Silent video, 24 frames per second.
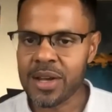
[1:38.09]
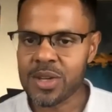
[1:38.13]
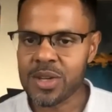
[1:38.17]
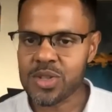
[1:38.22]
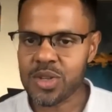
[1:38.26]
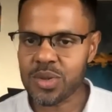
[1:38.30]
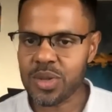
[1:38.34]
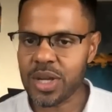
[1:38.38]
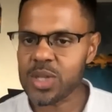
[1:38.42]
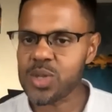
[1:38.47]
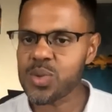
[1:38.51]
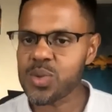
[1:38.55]

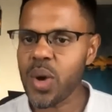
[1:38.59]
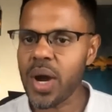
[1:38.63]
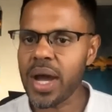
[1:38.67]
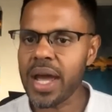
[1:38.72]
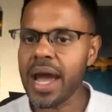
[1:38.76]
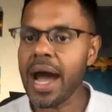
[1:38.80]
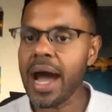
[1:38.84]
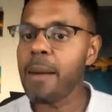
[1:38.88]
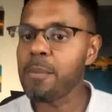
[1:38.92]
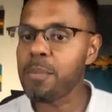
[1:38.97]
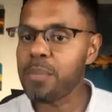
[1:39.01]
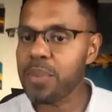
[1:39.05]
So that's
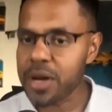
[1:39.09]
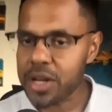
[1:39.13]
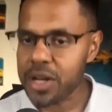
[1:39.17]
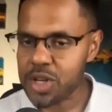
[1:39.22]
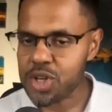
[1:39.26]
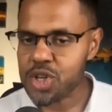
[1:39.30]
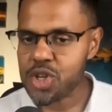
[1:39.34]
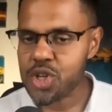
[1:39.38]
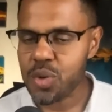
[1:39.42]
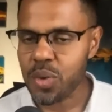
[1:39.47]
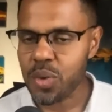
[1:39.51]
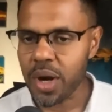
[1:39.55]
why I'm pretty
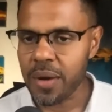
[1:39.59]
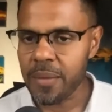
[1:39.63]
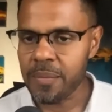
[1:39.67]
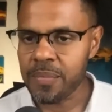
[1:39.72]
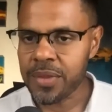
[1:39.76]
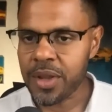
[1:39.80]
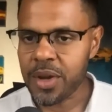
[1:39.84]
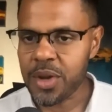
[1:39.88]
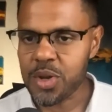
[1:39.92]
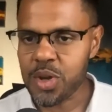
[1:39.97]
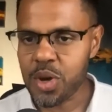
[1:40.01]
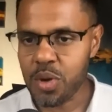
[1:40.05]
sure
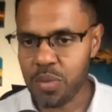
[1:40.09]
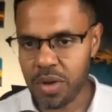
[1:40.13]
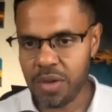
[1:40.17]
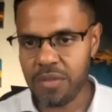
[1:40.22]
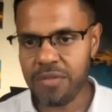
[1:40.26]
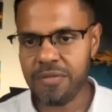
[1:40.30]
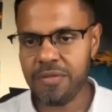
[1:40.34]
you will